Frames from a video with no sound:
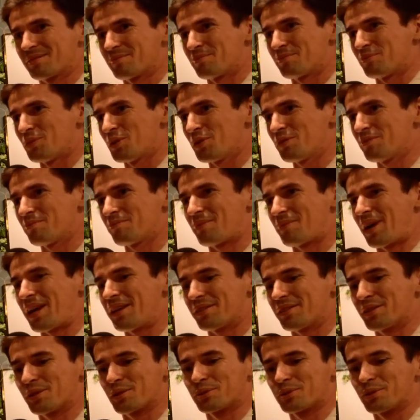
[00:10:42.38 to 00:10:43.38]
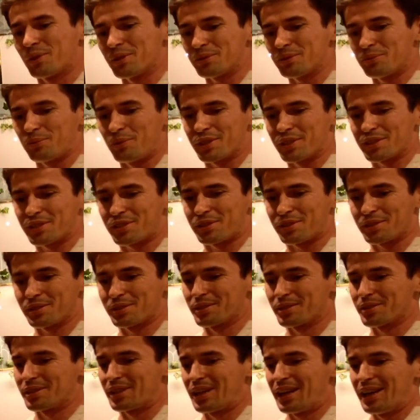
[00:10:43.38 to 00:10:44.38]
You don't want
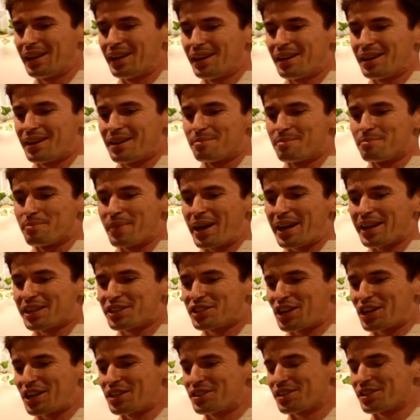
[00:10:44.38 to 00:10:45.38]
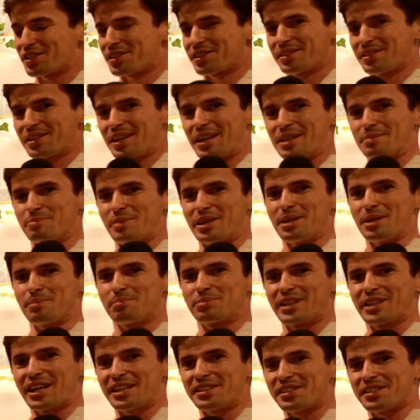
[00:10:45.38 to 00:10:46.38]
to make changes in many
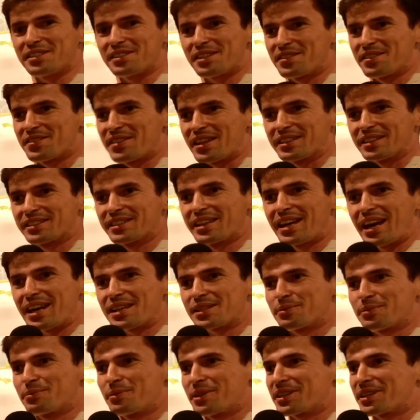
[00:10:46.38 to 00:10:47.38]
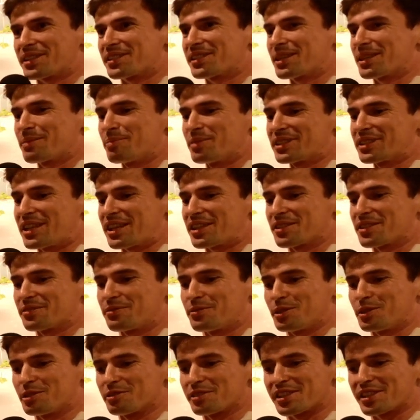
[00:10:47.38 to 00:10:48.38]
places and then guess where
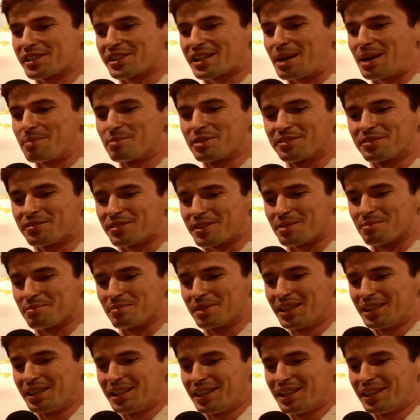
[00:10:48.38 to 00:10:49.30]
segmentation false is coming from.